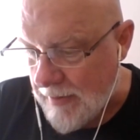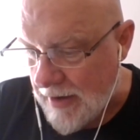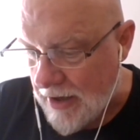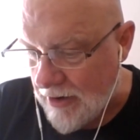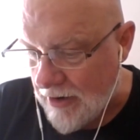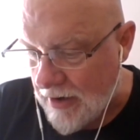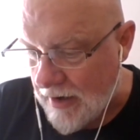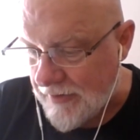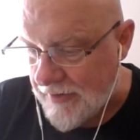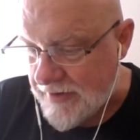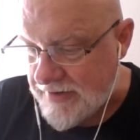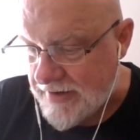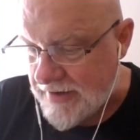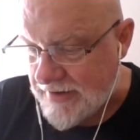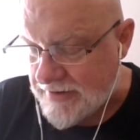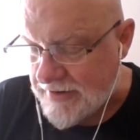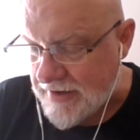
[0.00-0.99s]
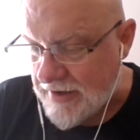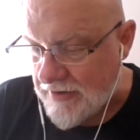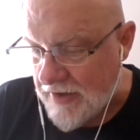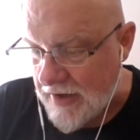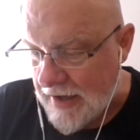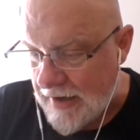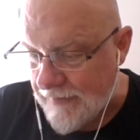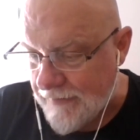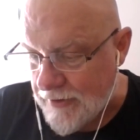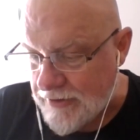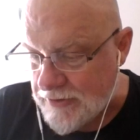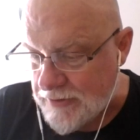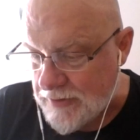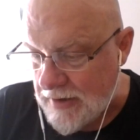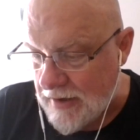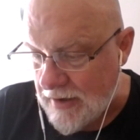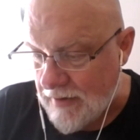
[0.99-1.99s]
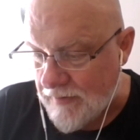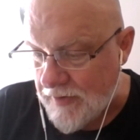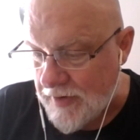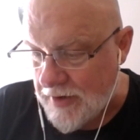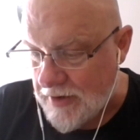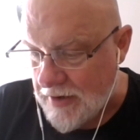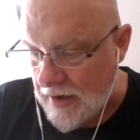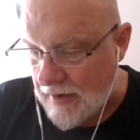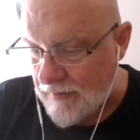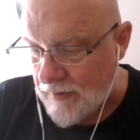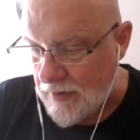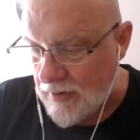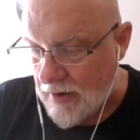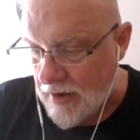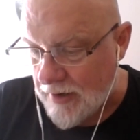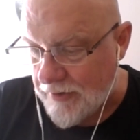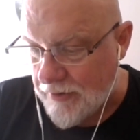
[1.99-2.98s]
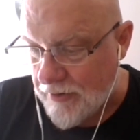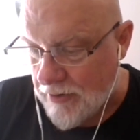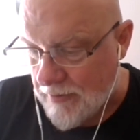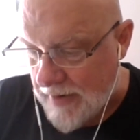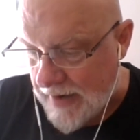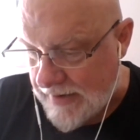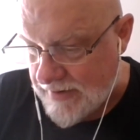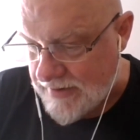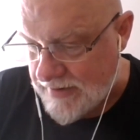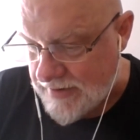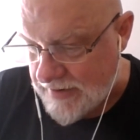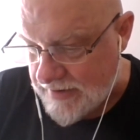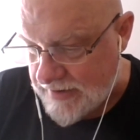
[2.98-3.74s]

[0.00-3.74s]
out on the 60th anniversary of the novel On Her Majesty's